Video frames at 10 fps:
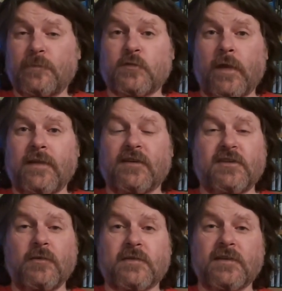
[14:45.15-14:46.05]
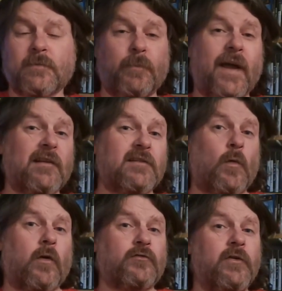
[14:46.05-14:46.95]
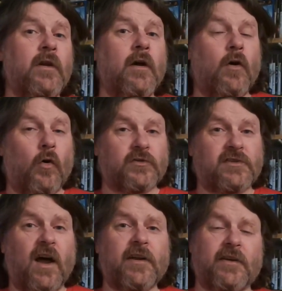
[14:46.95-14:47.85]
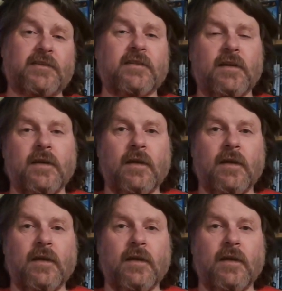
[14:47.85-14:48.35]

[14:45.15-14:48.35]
between the shooters Battle Squadron or Stardust.